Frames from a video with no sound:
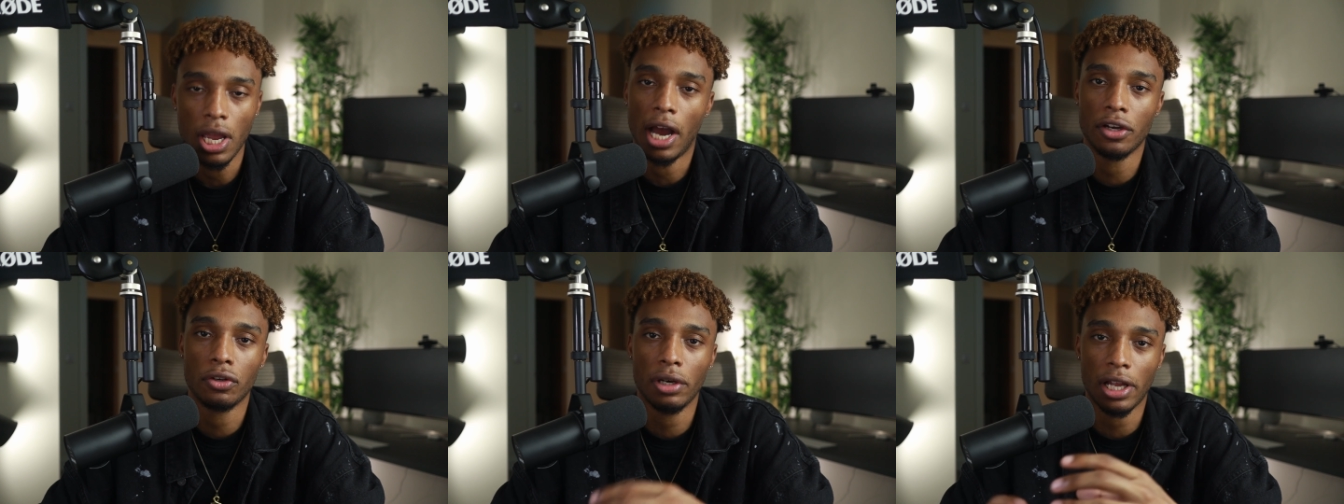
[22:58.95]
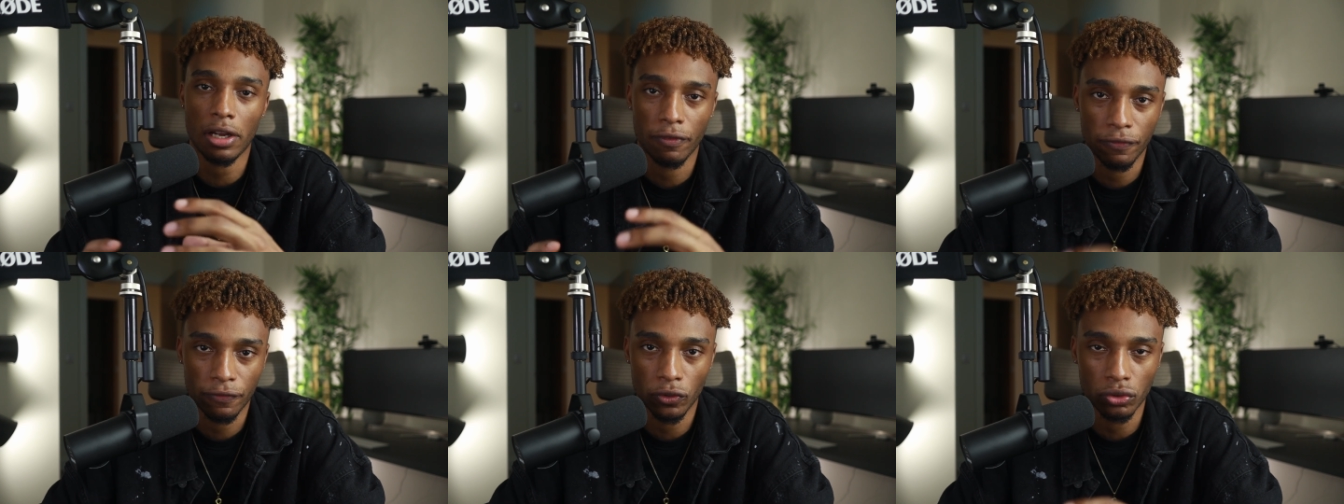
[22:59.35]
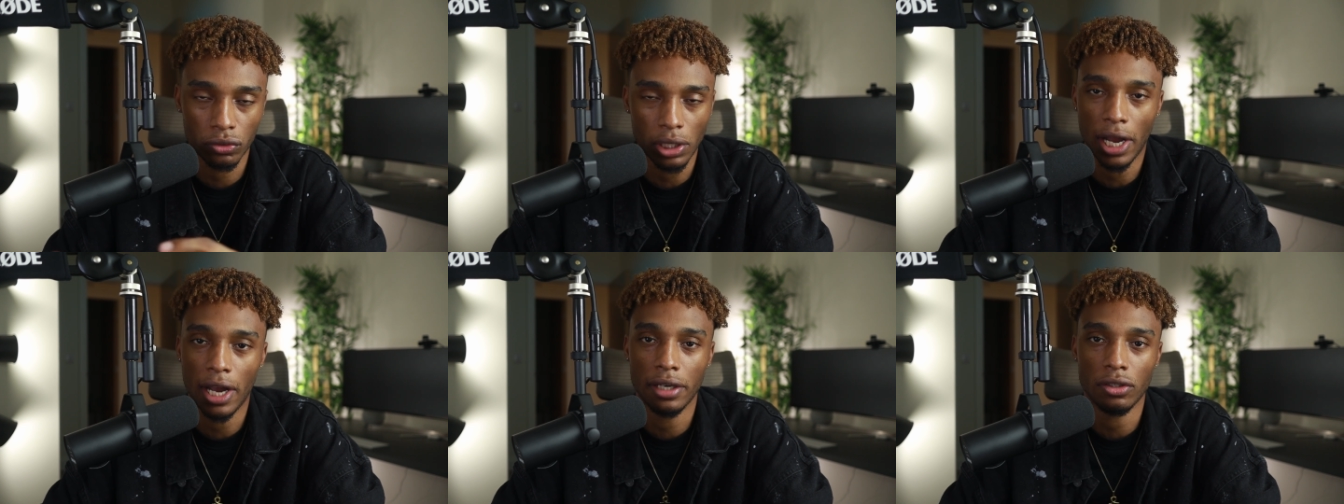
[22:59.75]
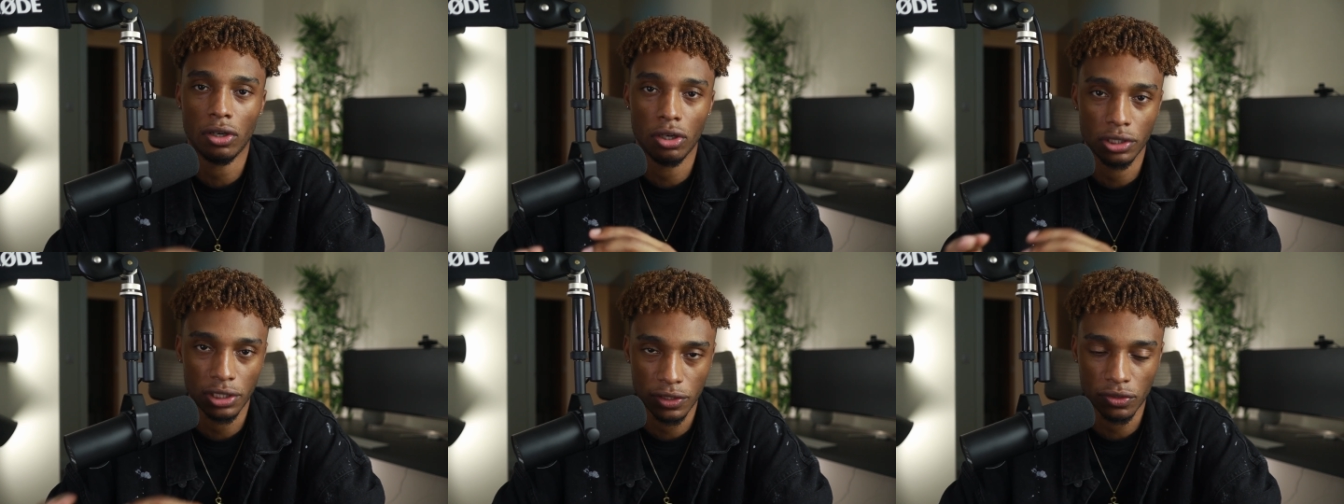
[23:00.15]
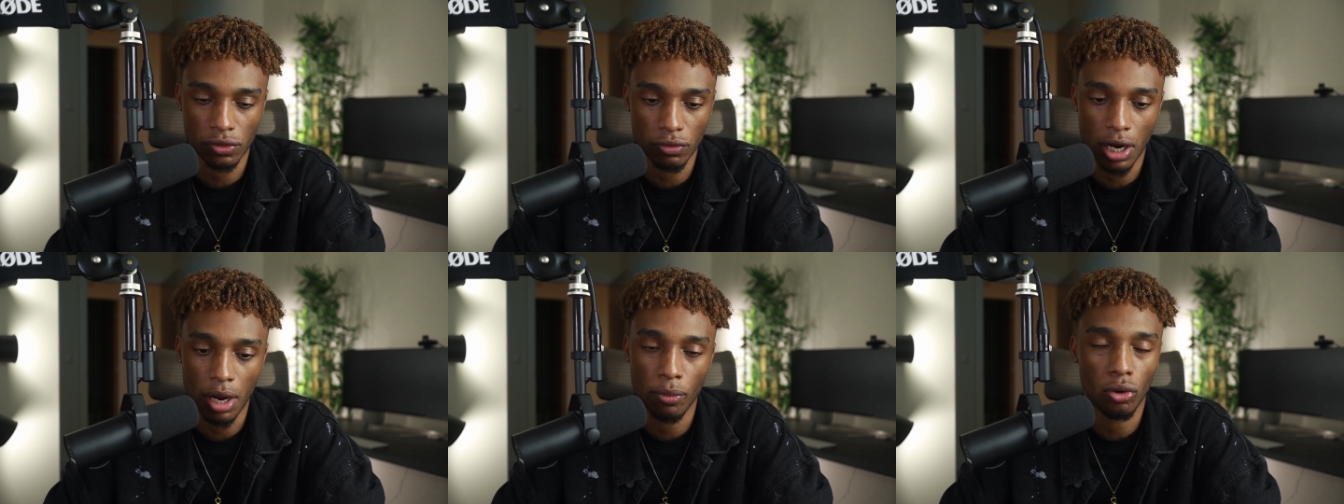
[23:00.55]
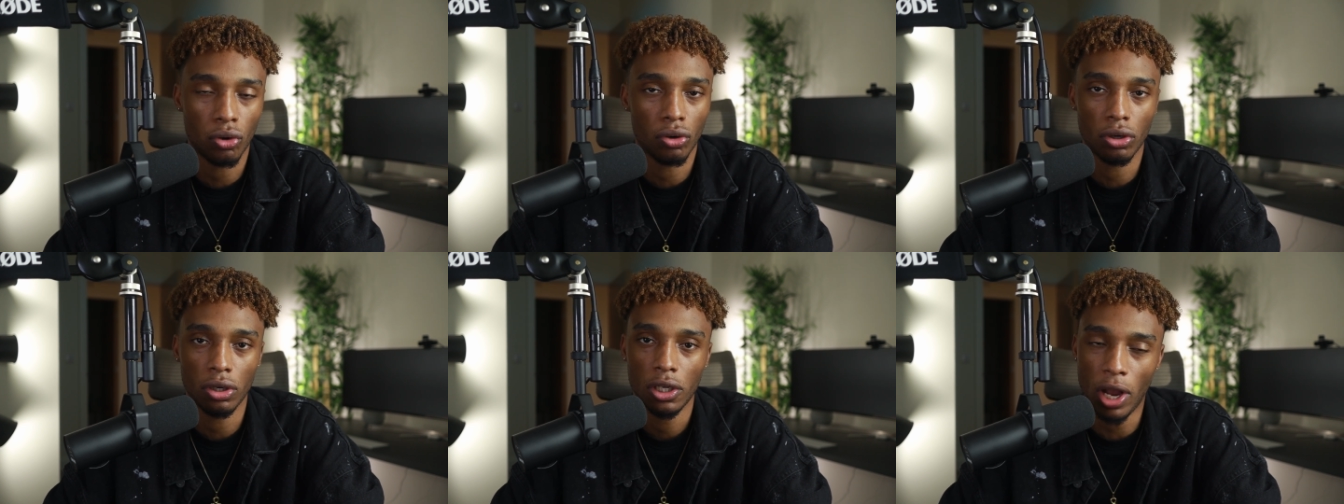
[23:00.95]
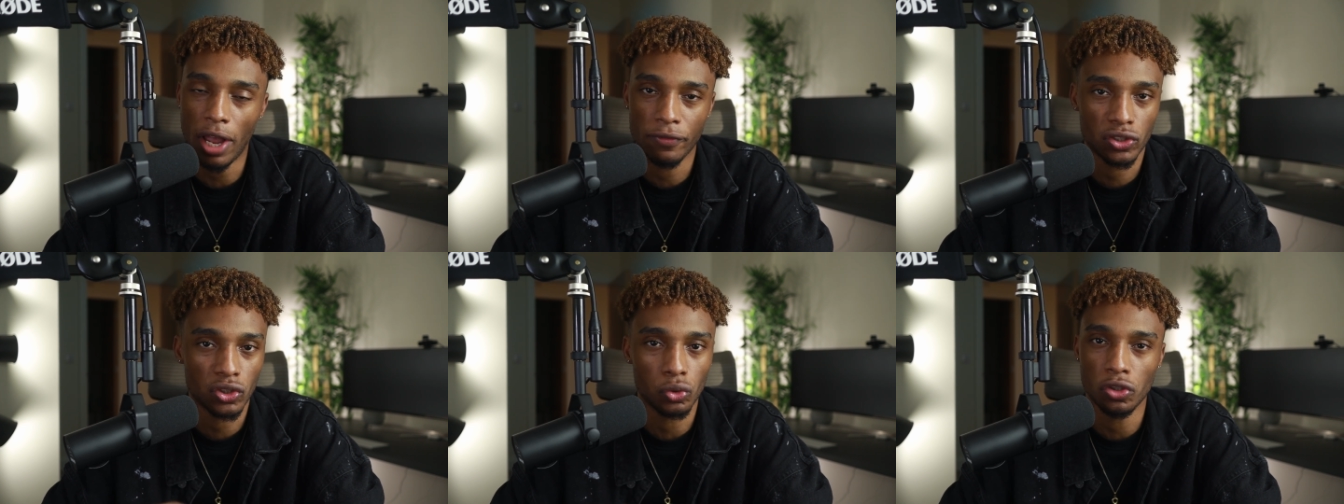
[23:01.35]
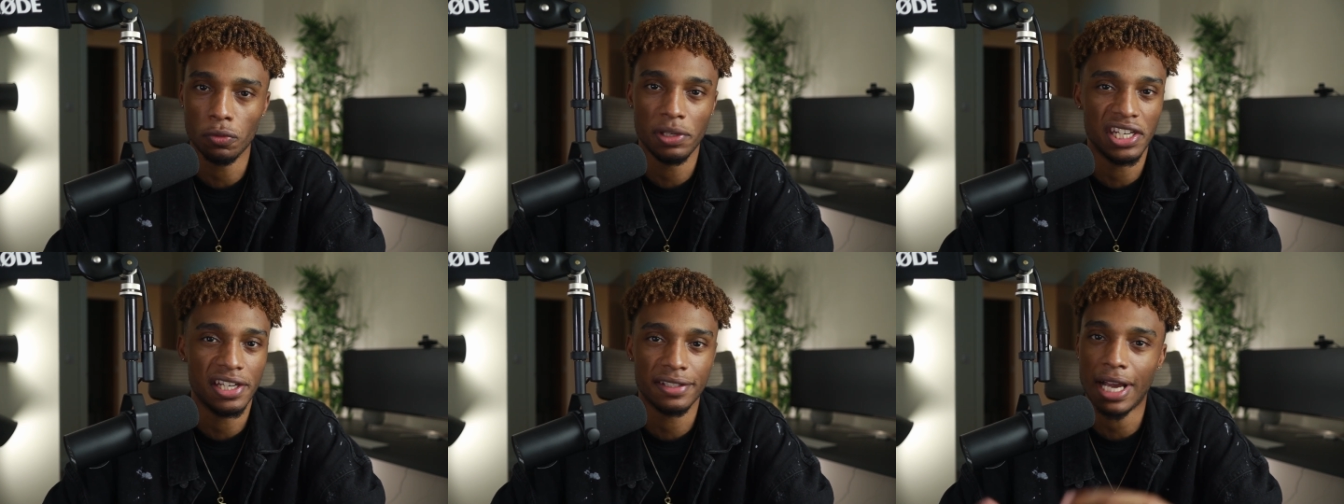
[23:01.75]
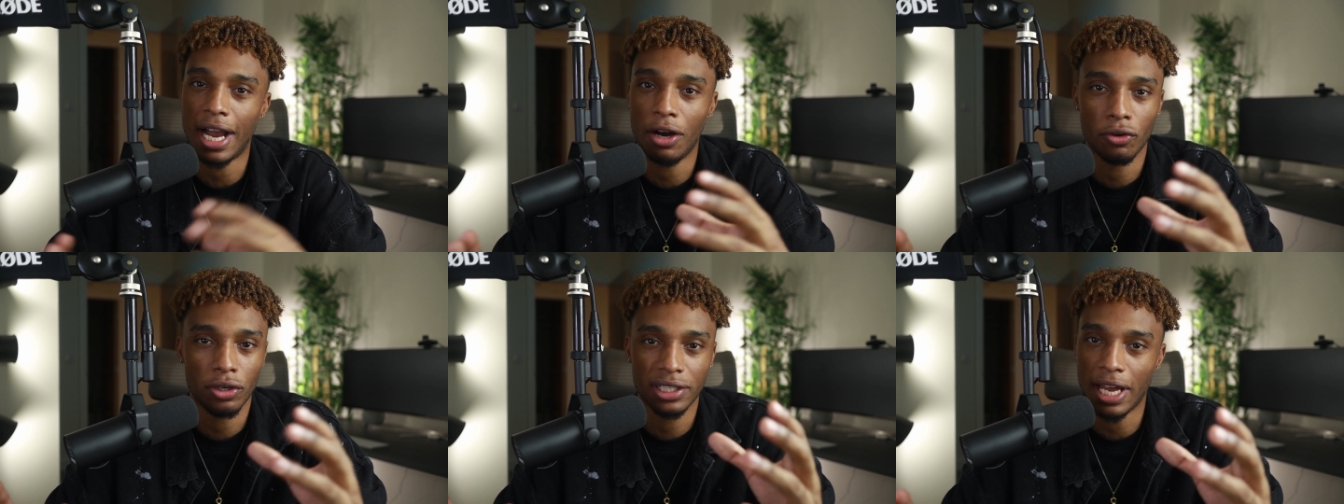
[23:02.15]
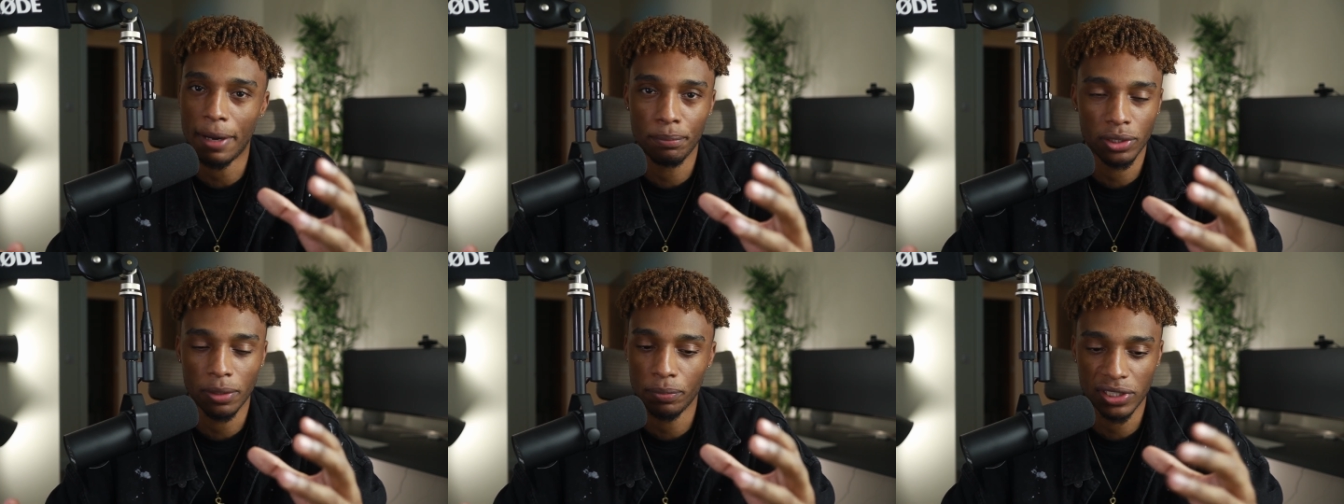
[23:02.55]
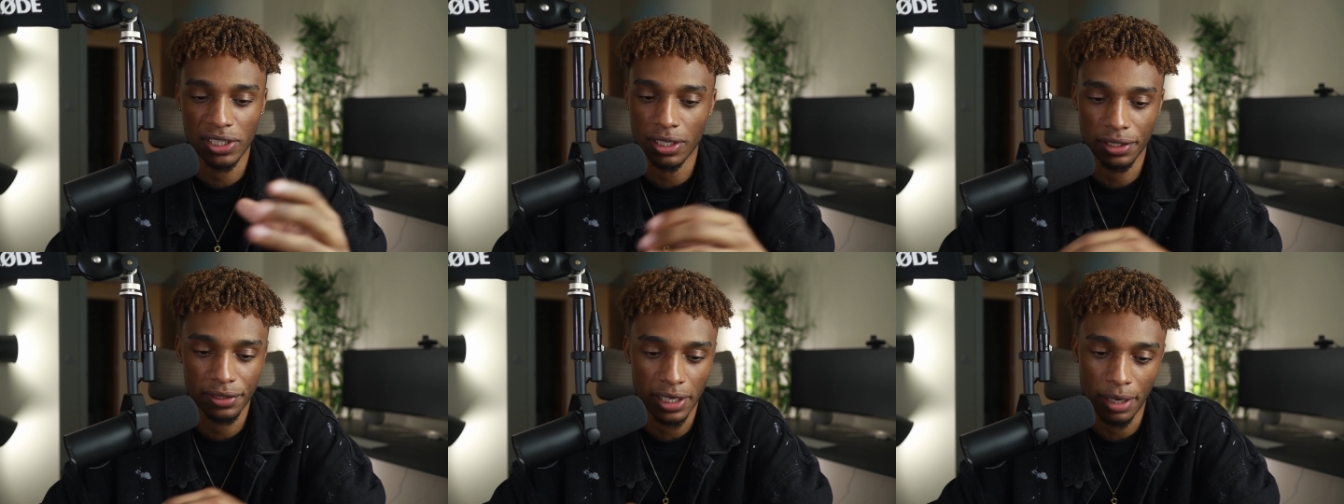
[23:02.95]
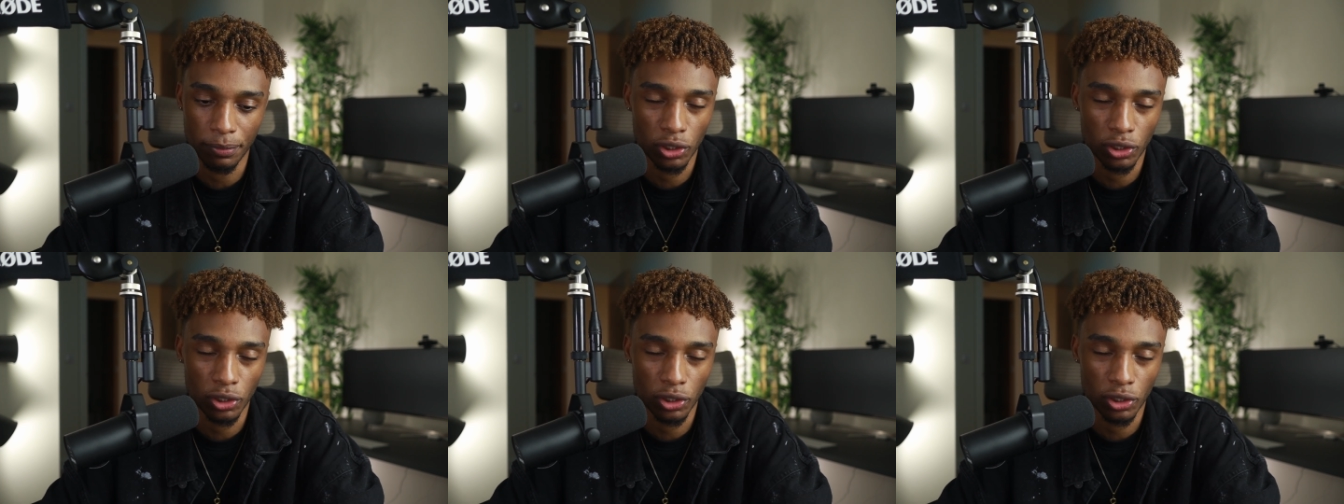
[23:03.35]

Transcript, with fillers: I'd create like a funnel ad on Instagram or whatever social media is out at that particular time.